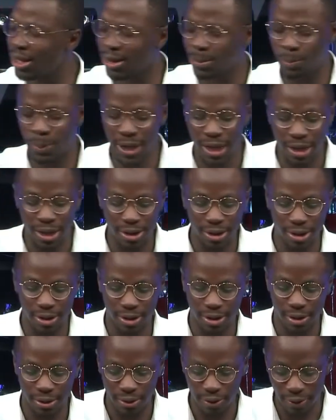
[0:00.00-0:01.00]

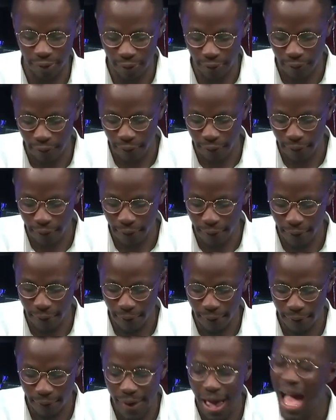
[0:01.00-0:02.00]
peace.
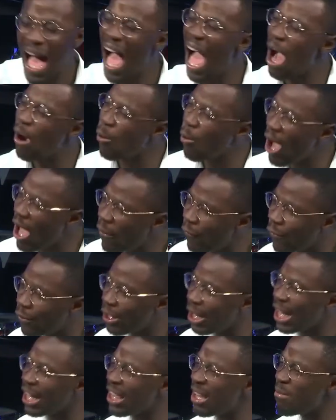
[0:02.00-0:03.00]
However,
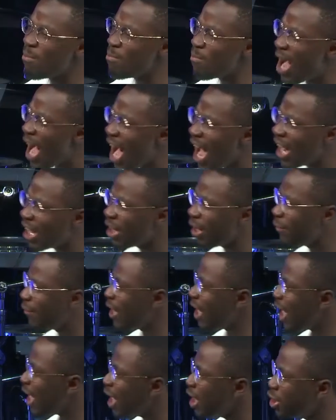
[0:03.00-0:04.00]
in the mind of
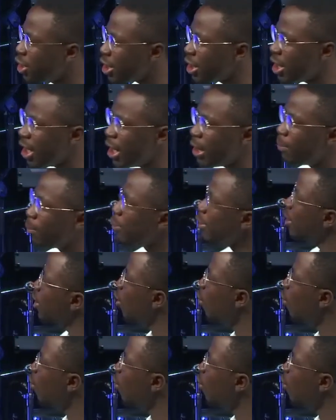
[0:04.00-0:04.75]
the ancient Hebrews, the